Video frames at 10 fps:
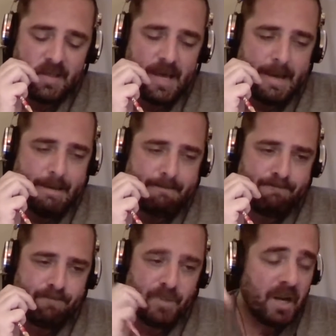
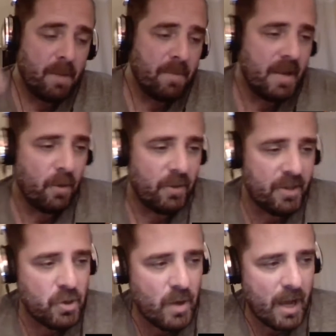They're coming out with
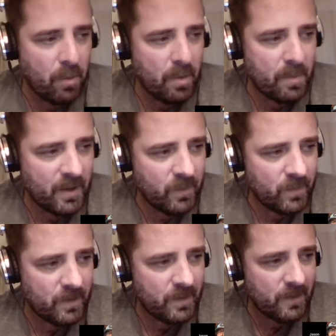a new album, and
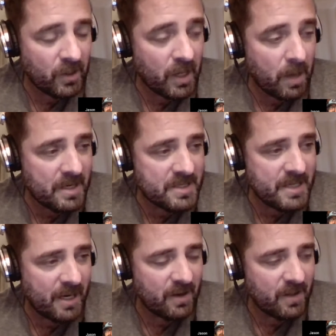they're coming to
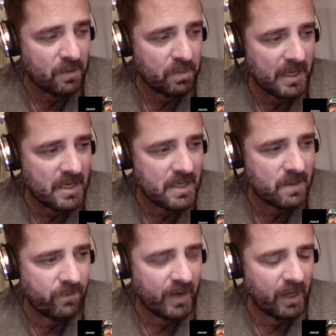town, and they're
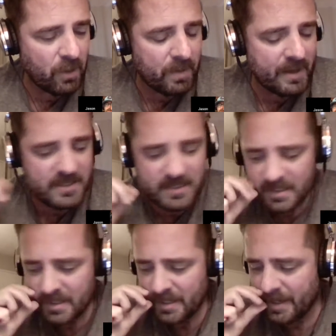playing
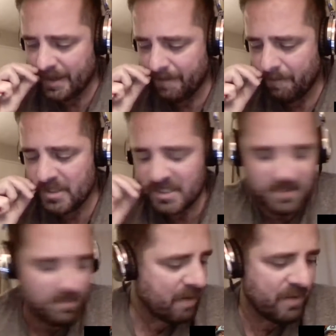Fingerprints, which
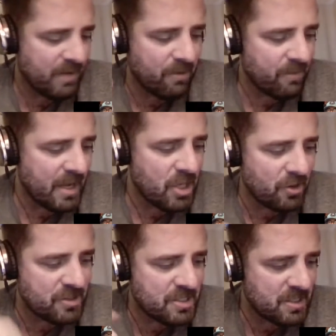is my favorite venue.
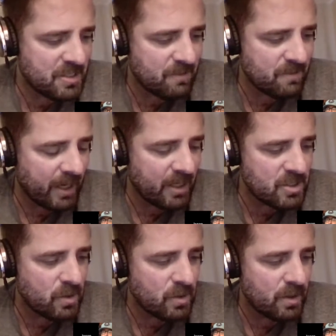It's this record
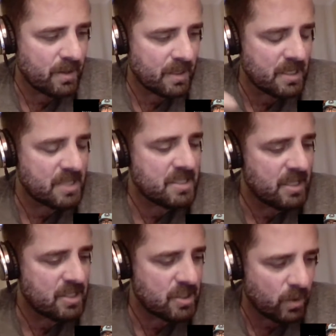store that does
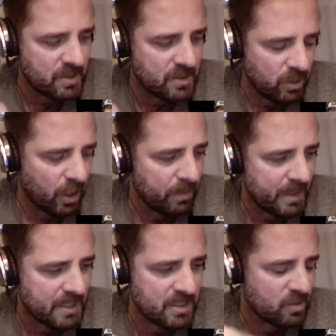in-stores, Long
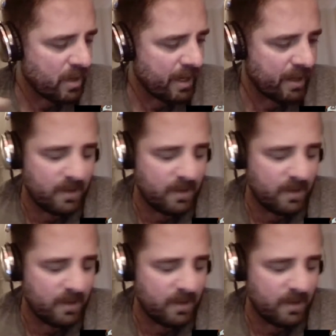Beach. It's right.